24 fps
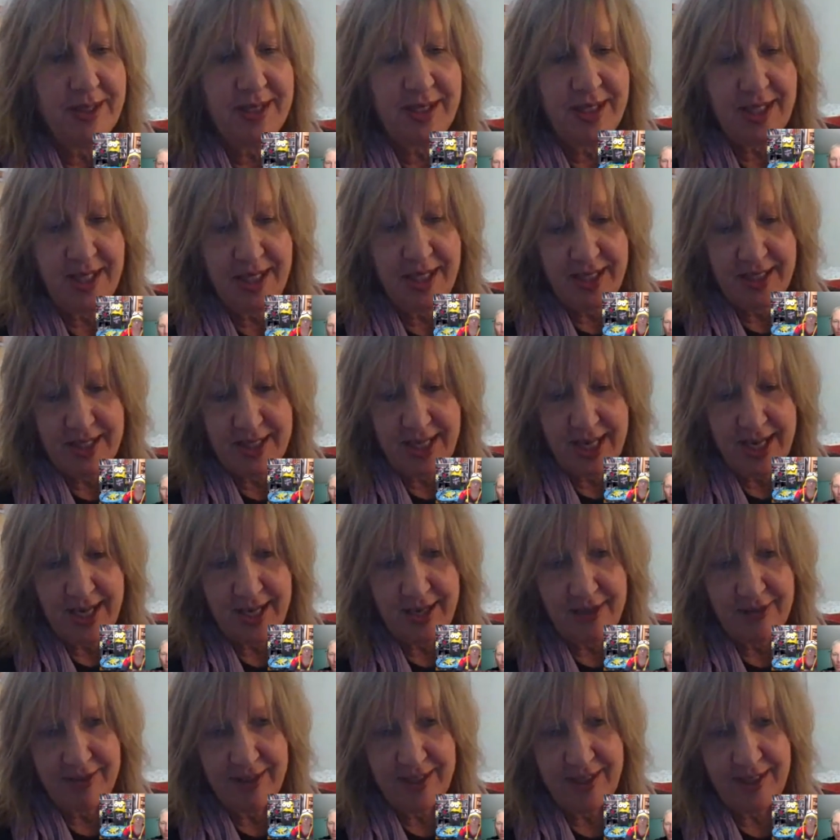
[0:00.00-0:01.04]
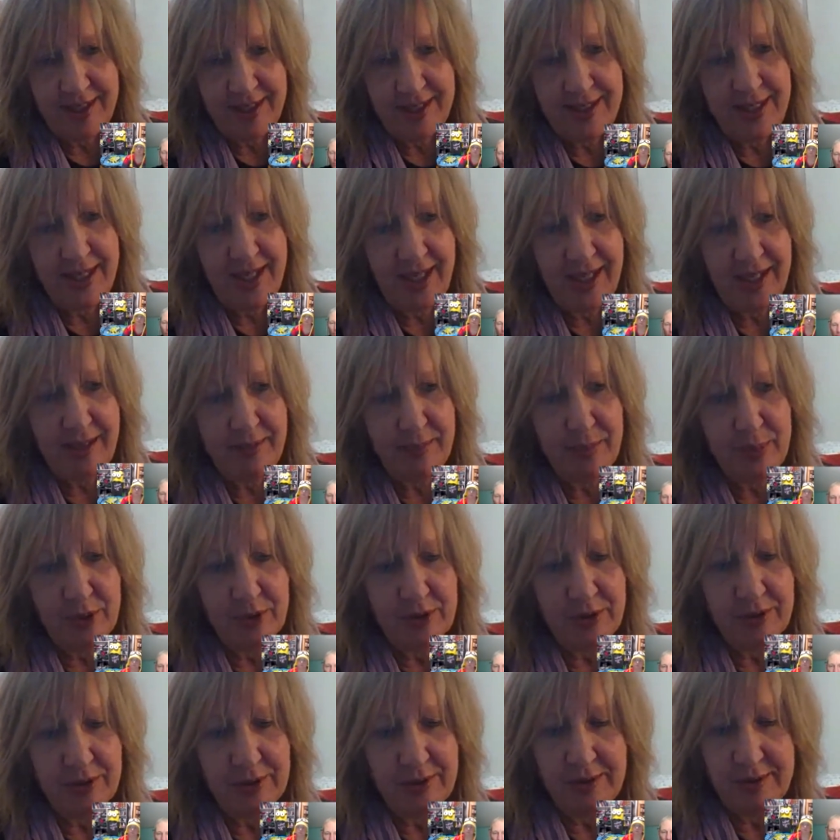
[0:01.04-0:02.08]
sitting down at a
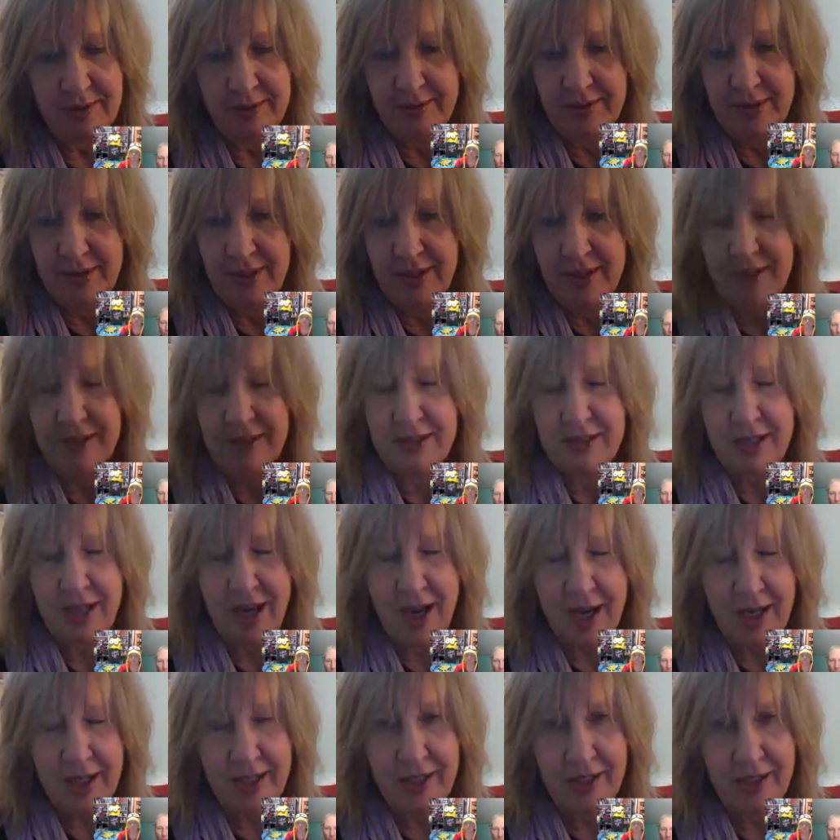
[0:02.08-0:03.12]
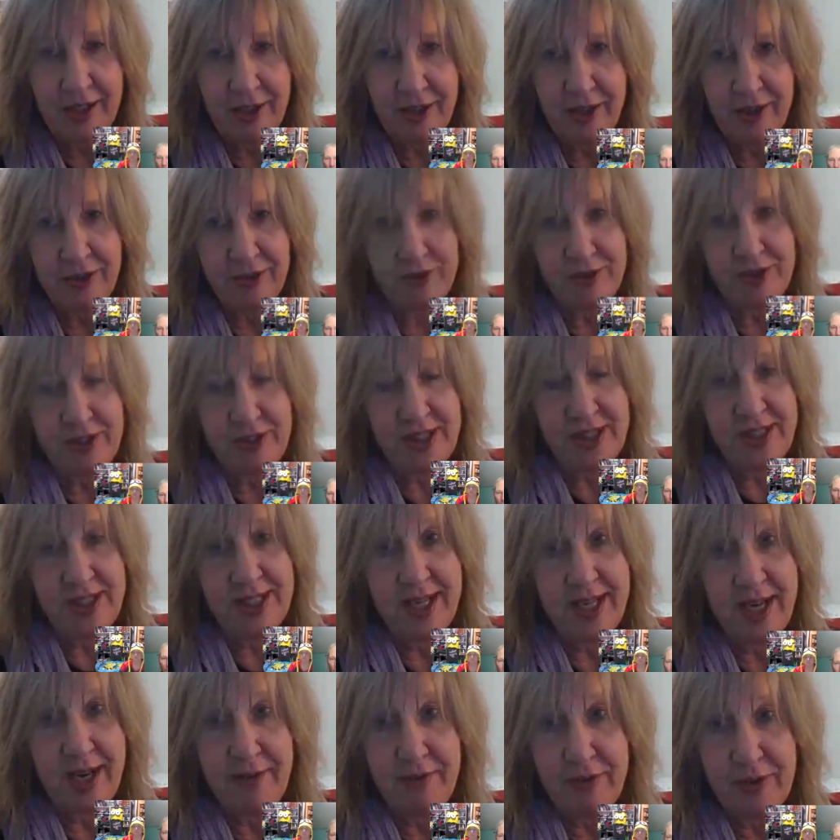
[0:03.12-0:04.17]
table talking to her
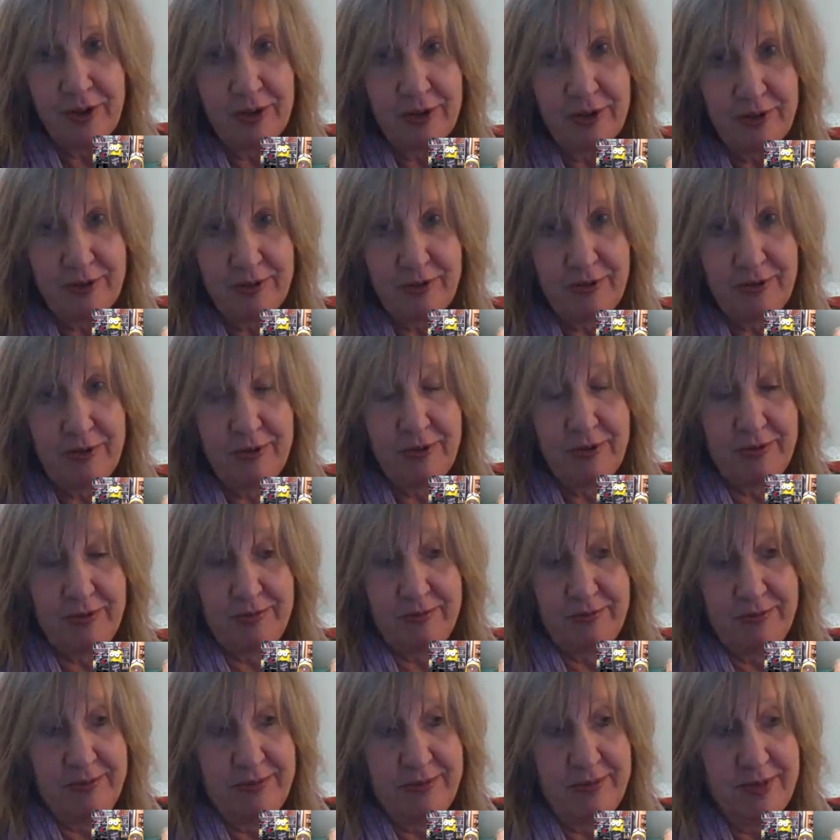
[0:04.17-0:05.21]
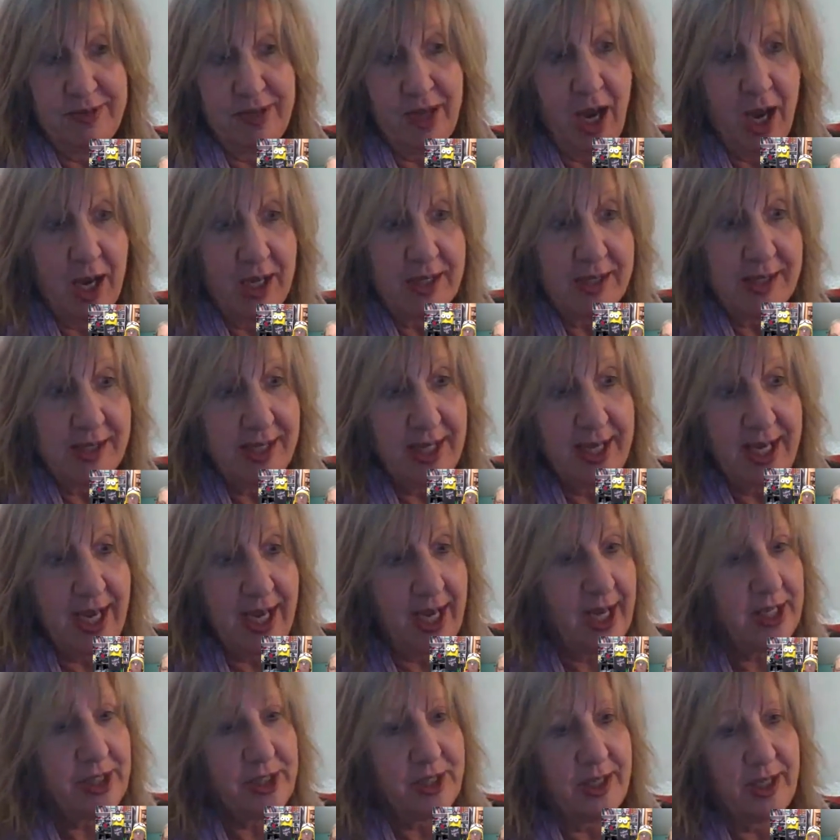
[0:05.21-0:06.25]
just never, us
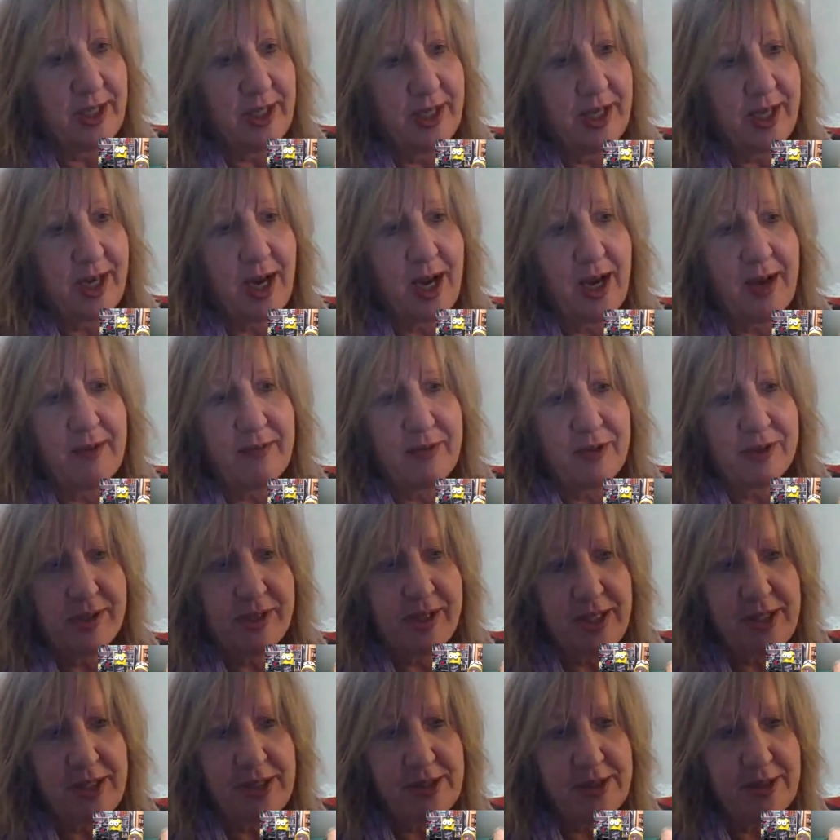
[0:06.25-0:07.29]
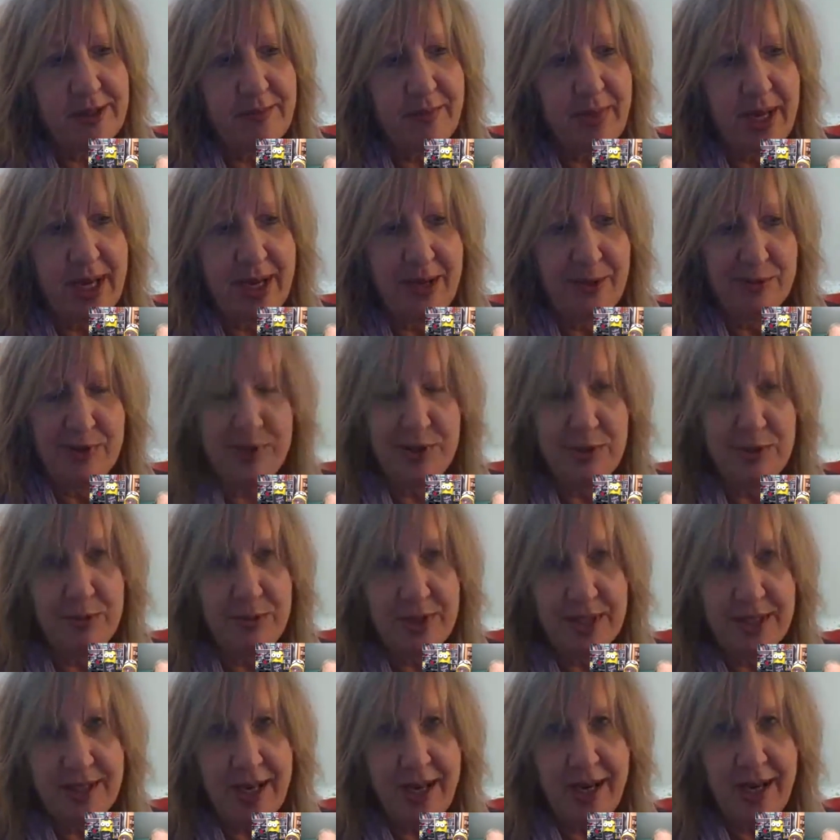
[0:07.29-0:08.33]
engaging in a conversation about
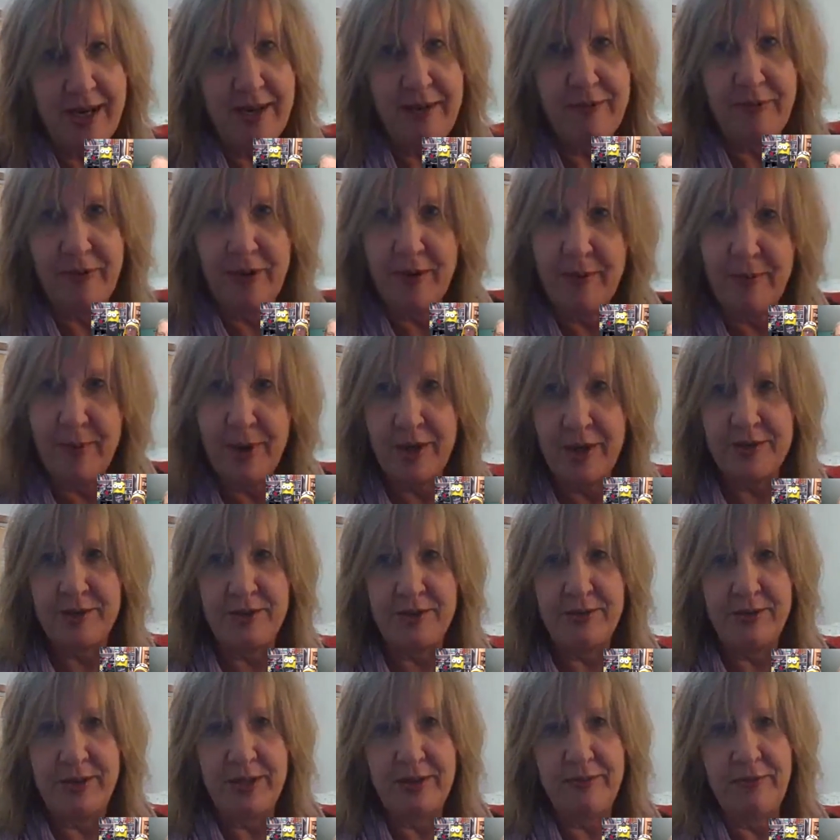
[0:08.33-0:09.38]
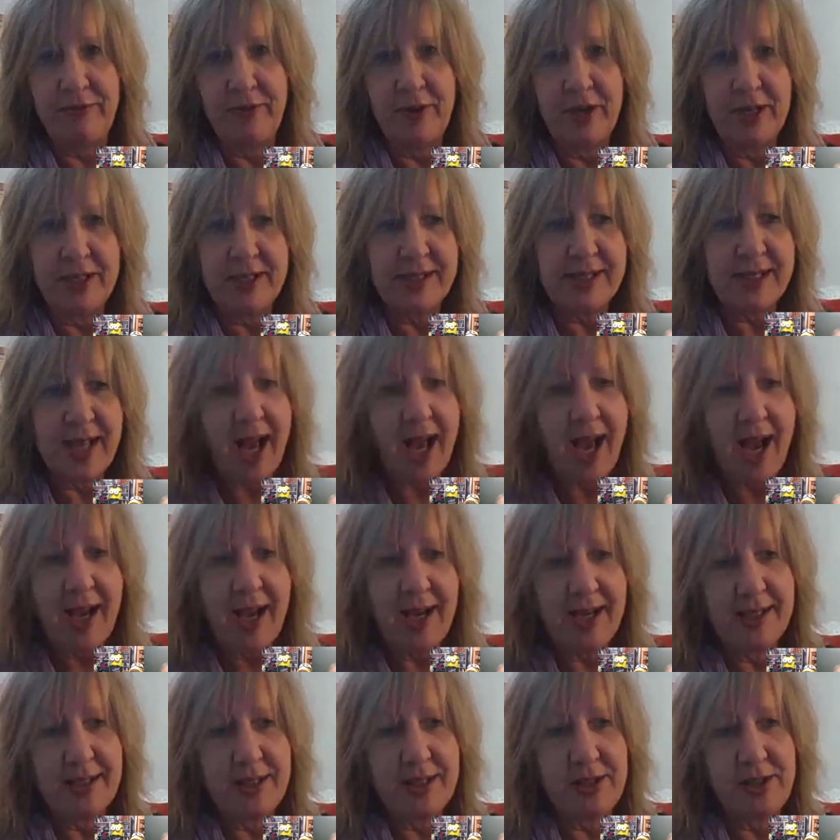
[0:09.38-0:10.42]
suicide from our two different
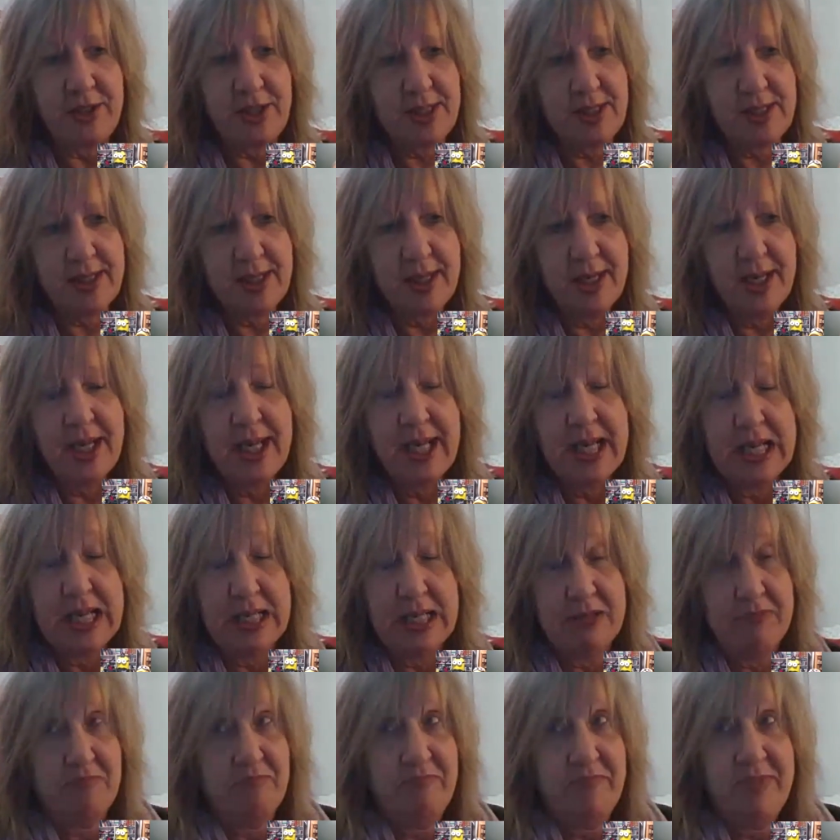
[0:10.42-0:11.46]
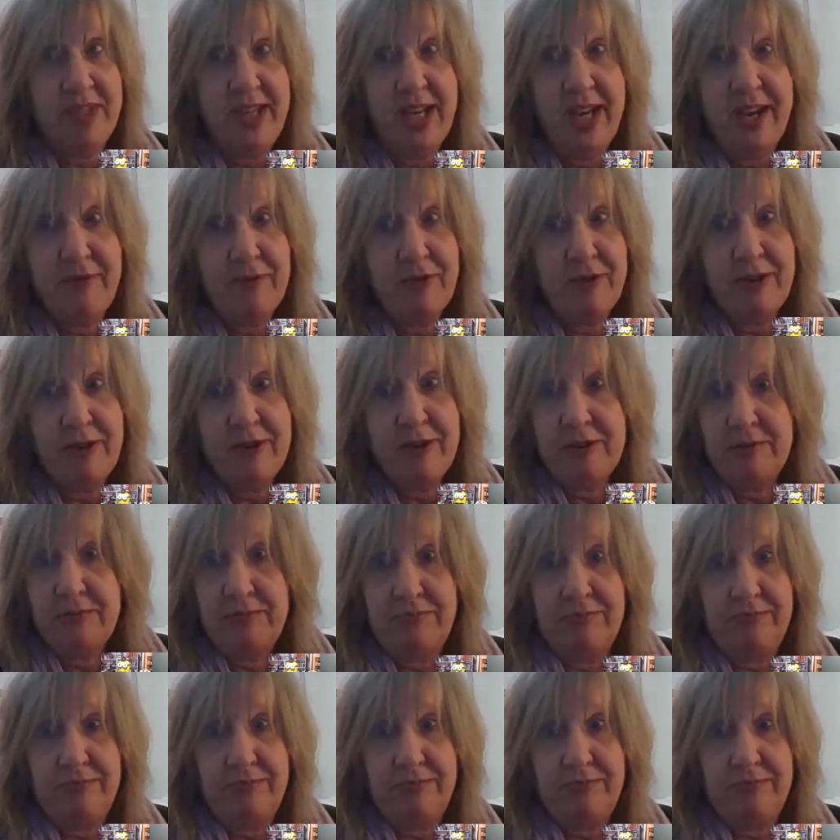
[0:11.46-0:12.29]
sides, just never,